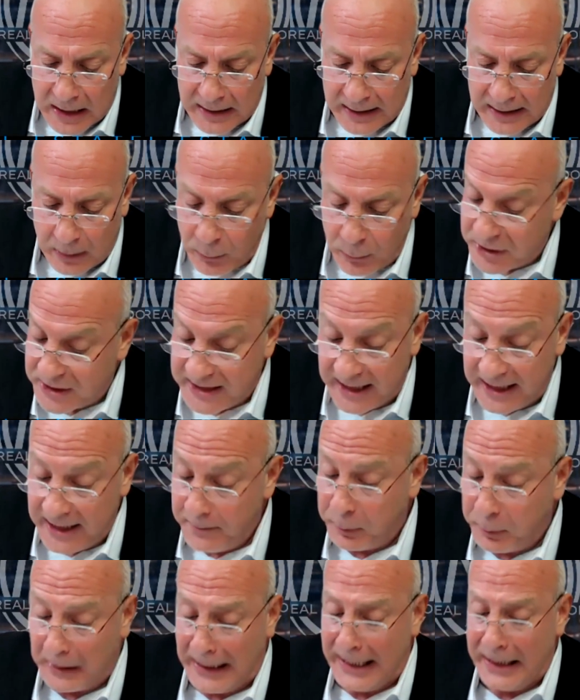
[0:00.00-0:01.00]
There were city
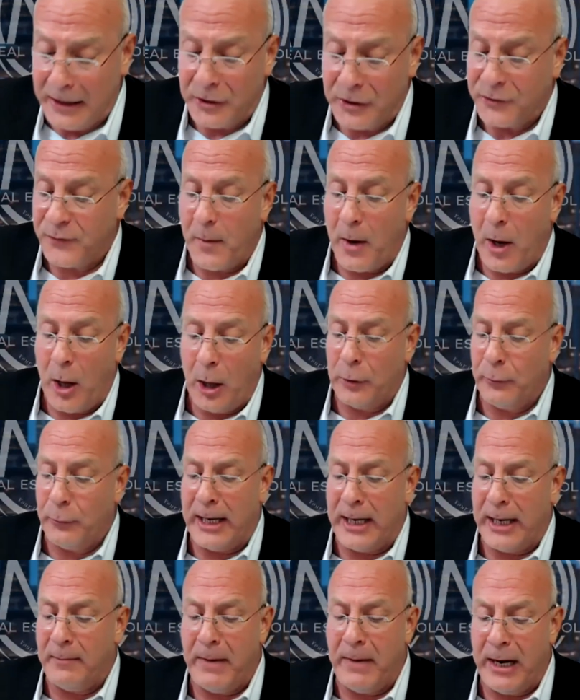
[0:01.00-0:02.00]
planners from all
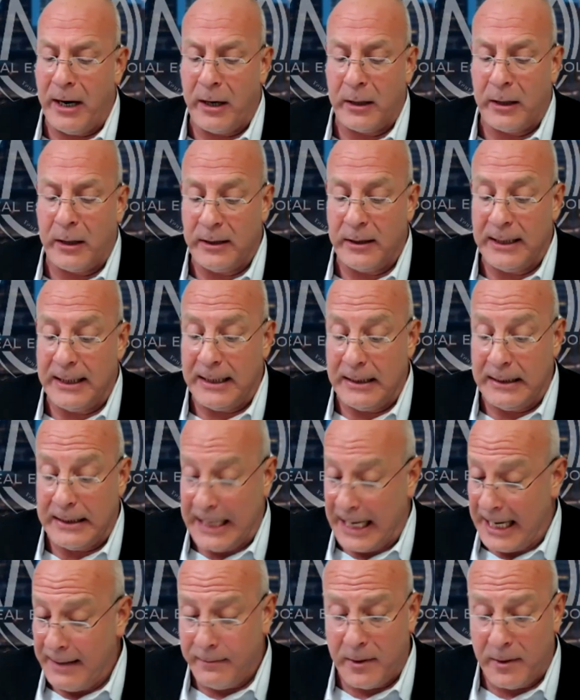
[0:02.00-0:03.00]
around America that
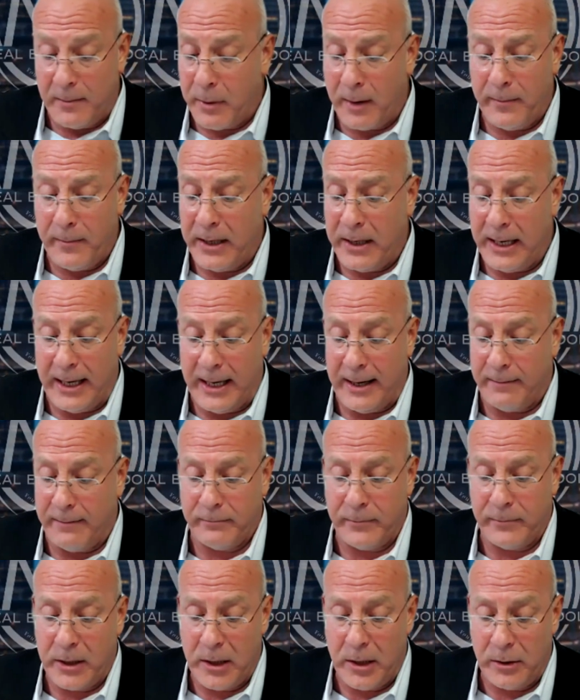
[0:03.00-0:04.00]
came to Birmingham,
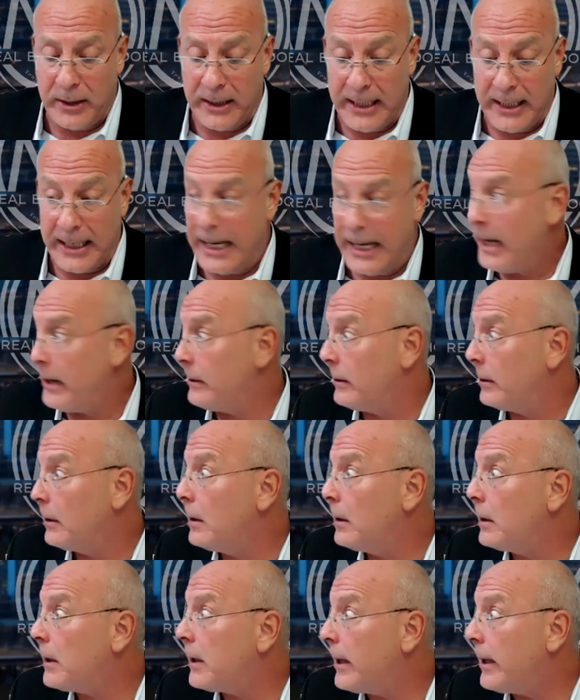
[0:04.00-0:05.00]
you know, to get out and
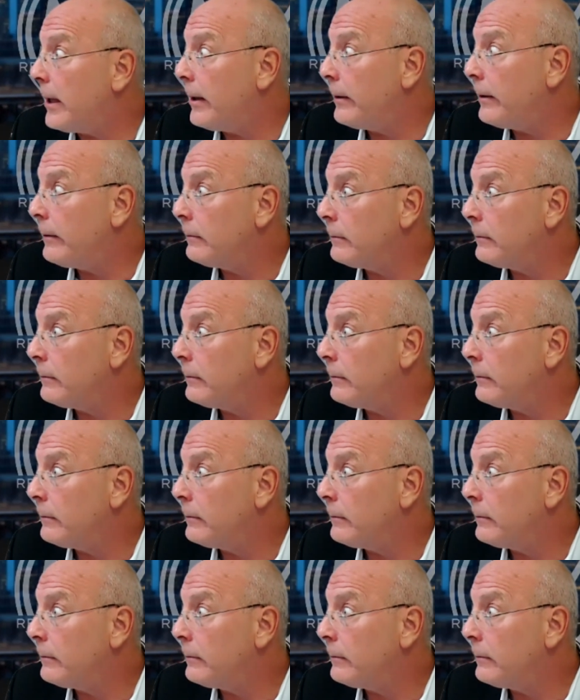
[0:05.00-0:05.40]
look at it.